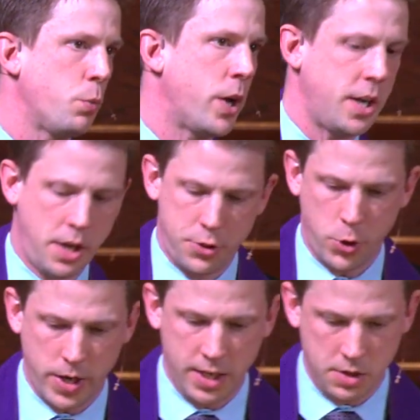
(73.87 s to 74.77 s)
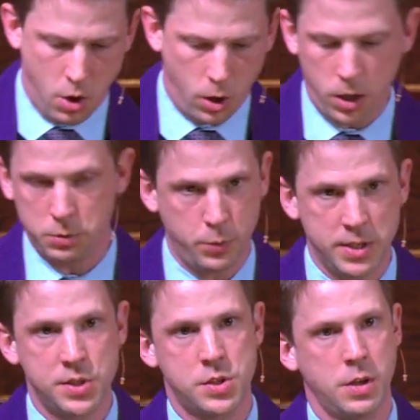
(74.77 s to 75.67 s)
one another in all
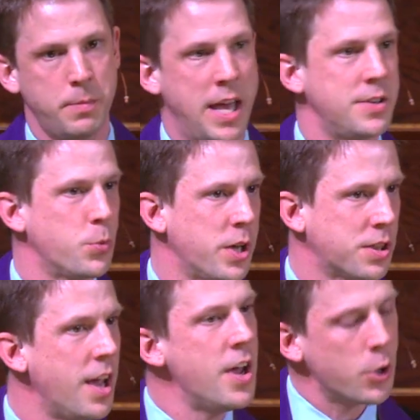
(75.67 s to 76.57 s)
wisdom and with